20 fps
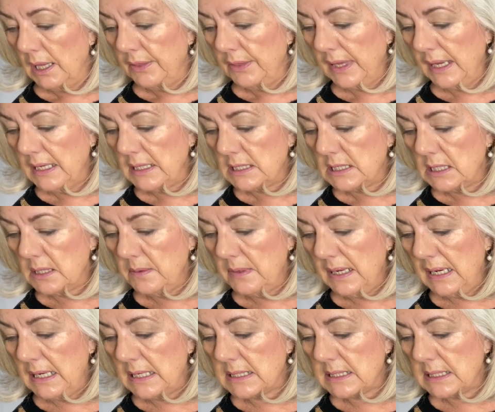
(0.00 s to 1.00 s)
they do
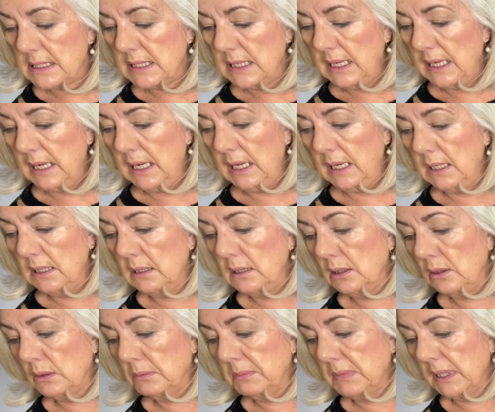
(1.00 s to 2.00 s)
it in,
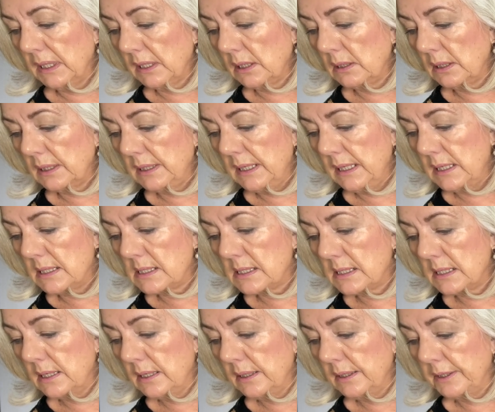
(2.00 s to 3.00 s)
oh my
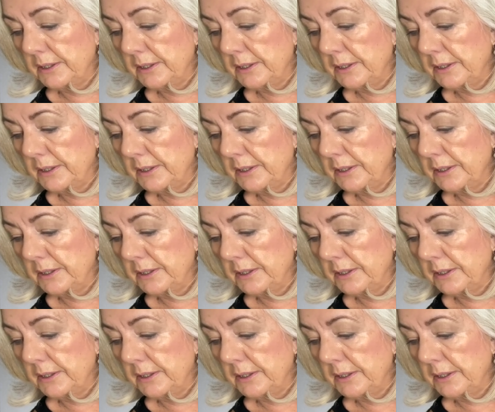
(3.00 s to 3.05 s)
goodness,